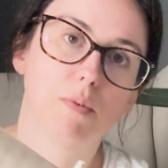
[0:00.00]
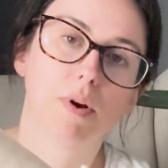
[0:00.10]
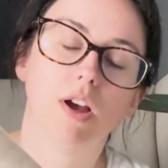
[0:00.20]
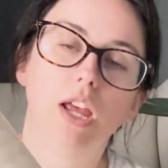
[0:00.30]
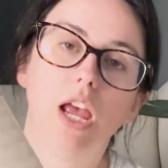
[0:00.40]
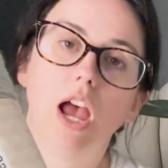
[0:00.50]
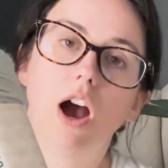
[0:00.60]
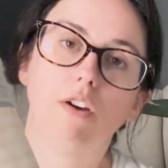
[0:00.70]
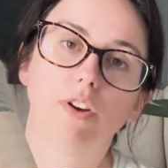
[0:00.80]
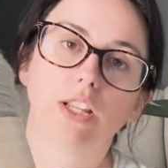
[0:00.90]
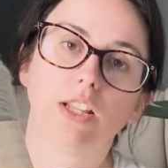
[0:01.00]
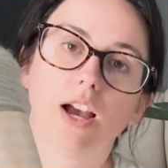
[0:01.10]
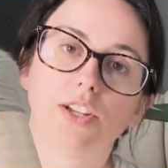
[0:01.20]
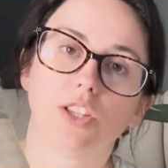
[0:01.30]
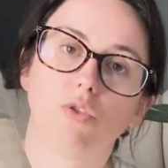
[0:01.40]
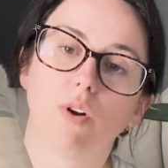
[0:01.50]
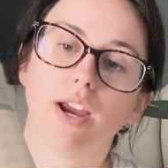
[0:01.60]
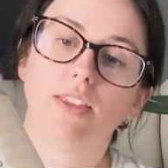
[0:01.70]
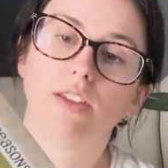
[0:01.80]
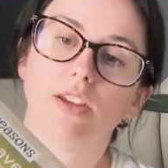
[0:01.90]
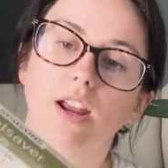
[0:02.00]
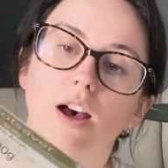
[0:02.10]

but I really liked the gray that